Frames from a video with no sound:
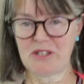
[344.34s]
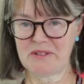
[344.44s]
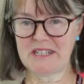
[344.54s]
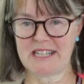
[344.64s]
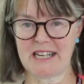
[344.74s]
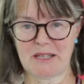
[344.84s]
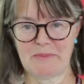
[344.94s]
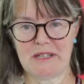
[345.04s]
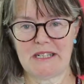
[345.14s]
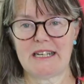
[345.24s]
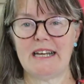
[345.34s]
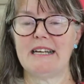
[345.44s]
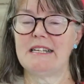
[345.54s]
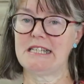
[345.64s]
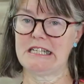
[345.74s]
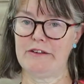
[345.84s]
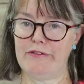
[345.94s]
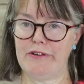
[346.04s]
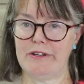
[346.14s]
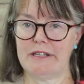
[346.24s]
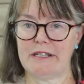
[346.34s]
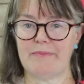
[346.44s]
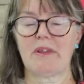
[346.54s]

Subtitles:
2 assessment is different.